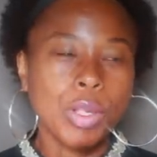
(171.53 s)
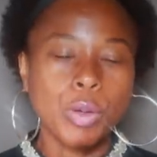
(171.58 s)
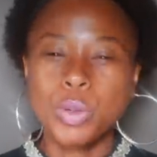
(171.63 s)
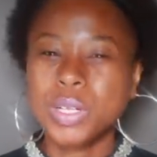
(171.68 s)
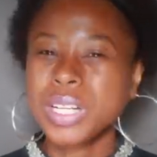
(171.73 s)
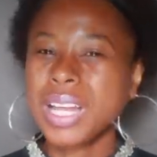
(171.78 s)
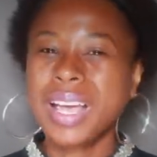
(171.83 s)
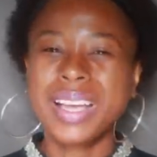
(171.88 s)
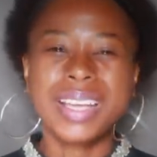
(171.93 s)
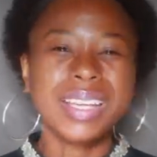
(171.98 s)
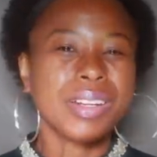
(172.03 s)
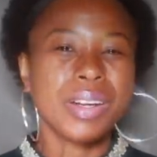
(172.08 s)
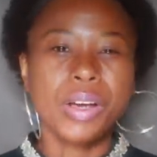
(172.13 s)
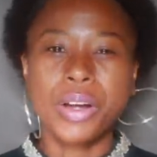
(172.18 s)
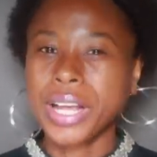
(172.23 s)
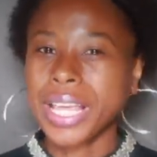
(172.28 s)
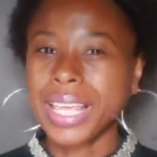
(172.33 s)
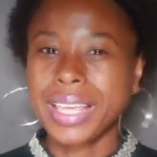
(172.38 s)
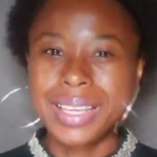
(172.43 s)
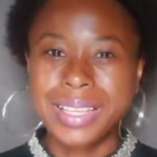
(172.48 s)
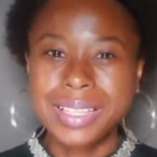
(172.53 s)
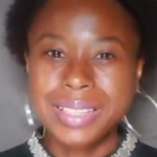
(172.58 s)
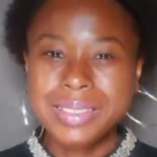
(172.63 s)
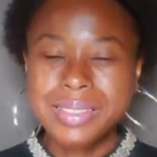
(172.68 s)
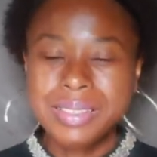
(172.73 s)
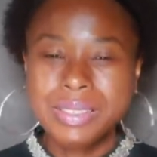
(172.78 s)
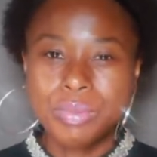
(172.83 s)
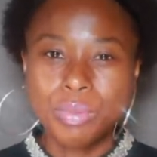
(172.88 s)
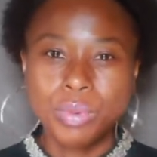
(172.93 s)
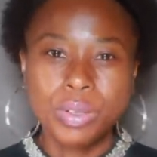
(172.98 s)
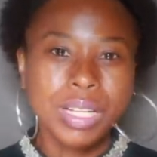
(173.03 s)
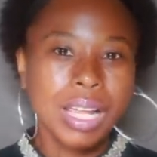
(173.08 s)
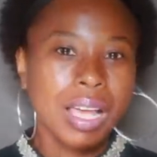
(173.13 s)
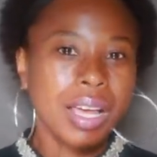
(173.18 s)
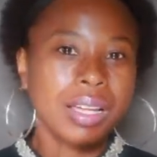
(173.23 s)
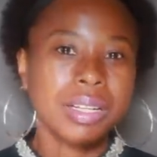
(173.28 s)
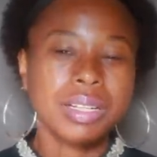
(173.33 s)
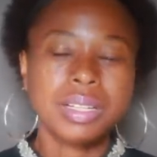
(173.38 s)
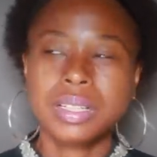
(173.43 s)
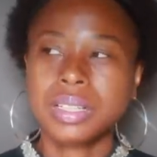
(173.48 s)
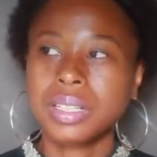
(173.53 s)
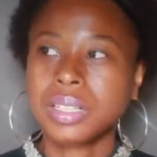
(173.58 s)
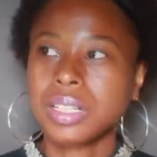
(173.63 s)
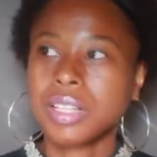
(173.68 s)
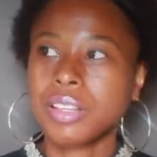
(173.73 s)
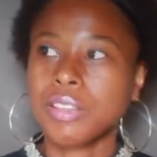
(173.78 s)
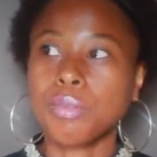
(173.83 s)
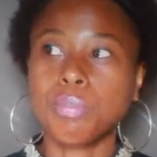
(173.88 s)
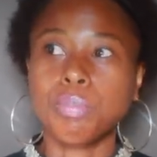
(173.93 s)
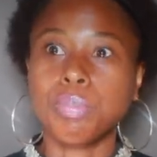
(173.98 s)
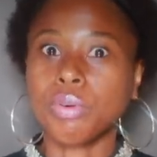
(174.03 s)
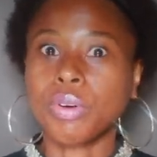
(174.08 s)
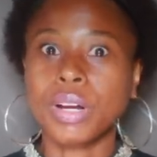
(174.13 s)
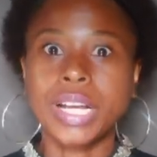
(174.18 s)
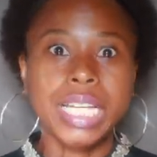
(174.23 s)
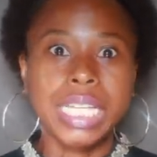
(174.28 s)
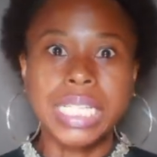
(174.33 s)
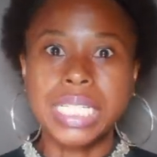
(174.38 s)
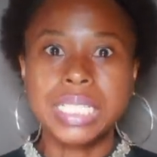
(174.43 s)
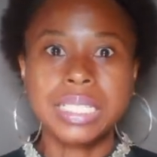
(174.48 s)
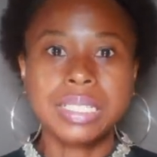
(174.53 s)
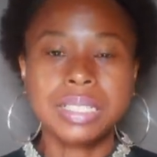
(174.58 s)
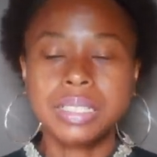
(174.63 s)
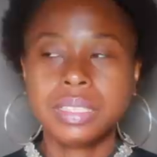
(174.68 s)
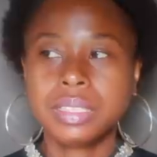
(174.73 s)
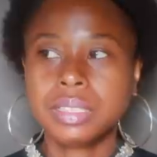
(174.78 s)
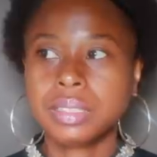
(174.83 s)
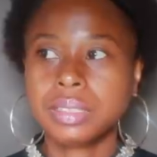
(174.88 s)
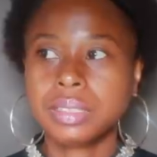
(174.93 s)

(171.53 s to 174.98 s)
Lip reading: We're not in our heads. We're not the brain.